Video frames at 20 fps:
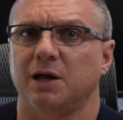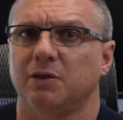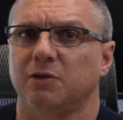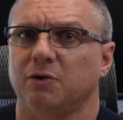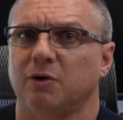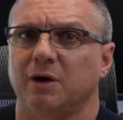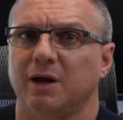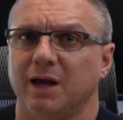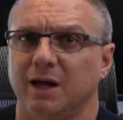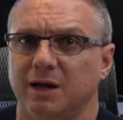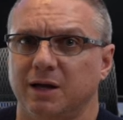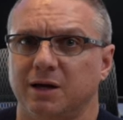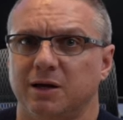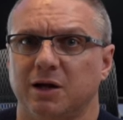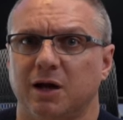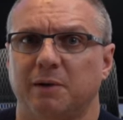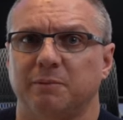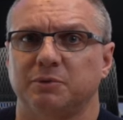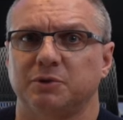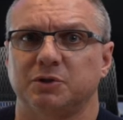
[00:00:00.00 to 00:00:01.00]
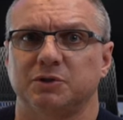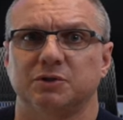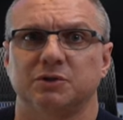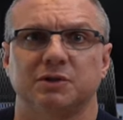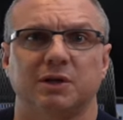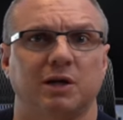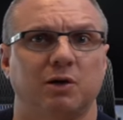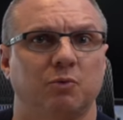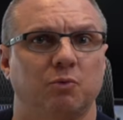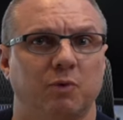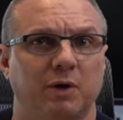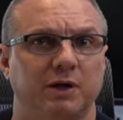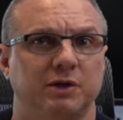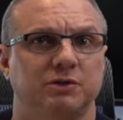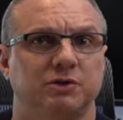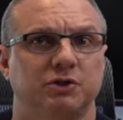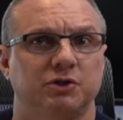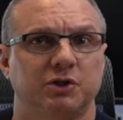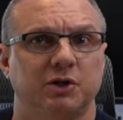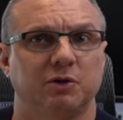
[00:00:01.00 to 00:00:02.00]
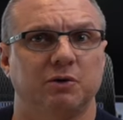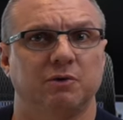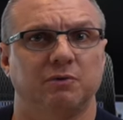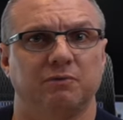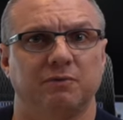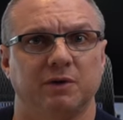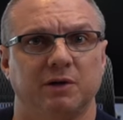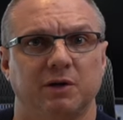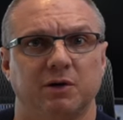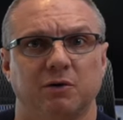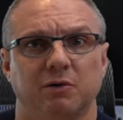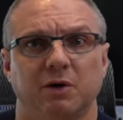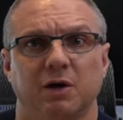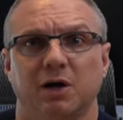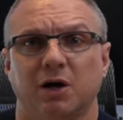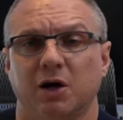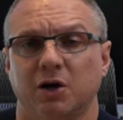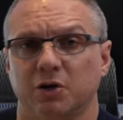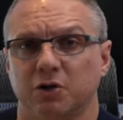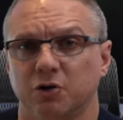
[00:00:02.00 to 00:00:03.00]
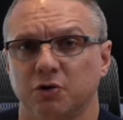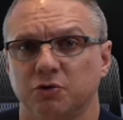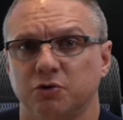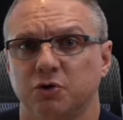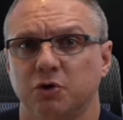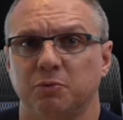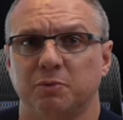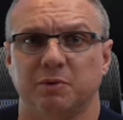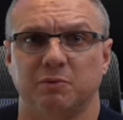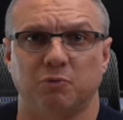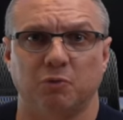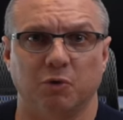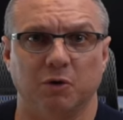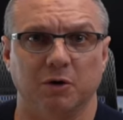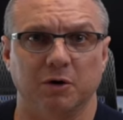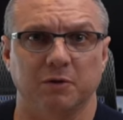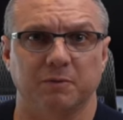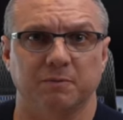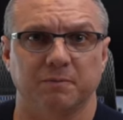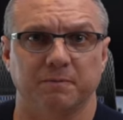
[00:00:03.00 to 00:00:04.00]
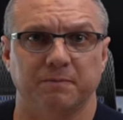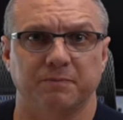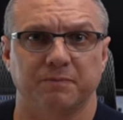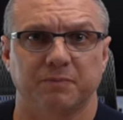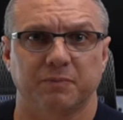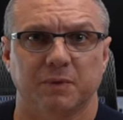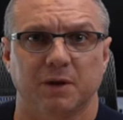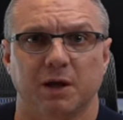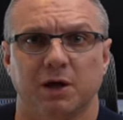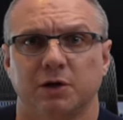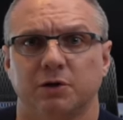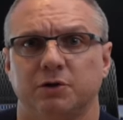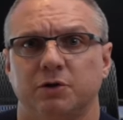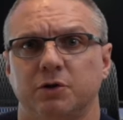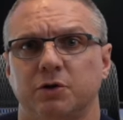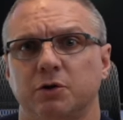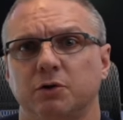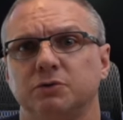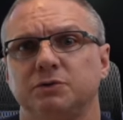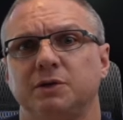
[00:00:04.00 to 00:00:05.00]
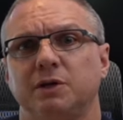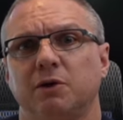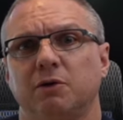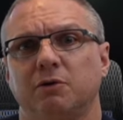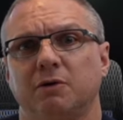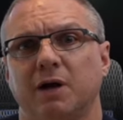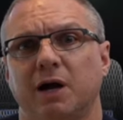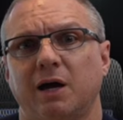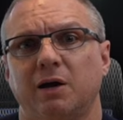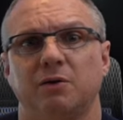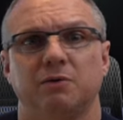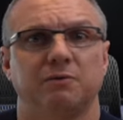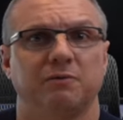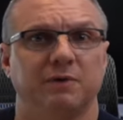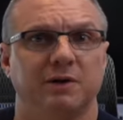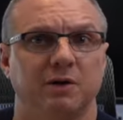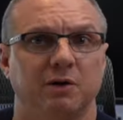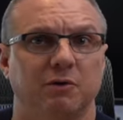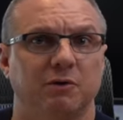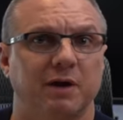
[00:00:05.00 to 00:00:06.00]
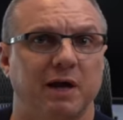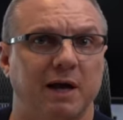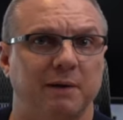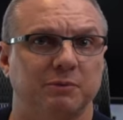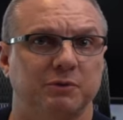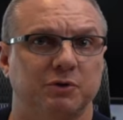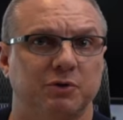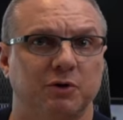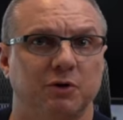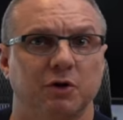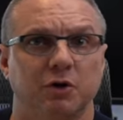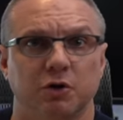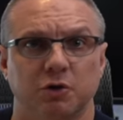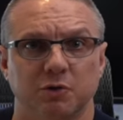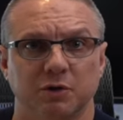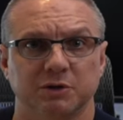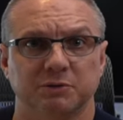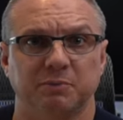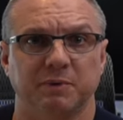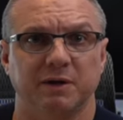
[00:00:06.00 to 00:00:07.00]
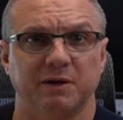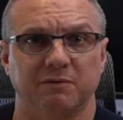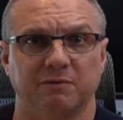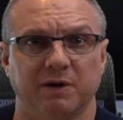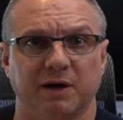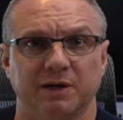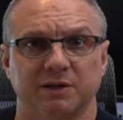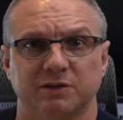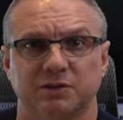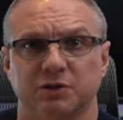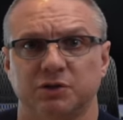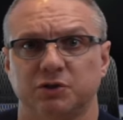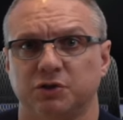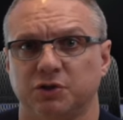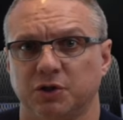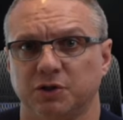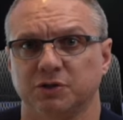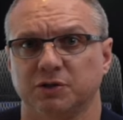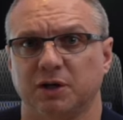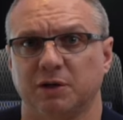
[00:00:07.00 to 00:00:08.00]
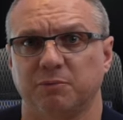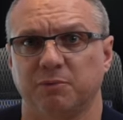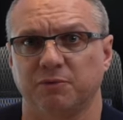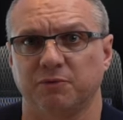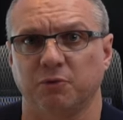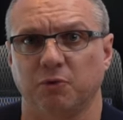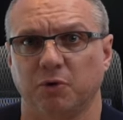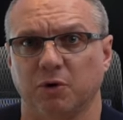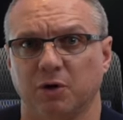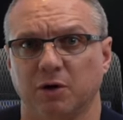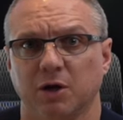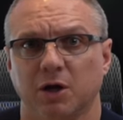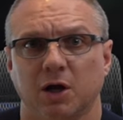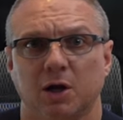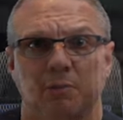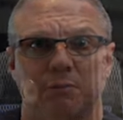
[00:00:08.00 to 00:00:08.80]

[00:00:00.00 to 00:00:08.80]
and there are editing options and ways to share your video on YouTube and more. To use the Elgato Video Capture USB device, just like before,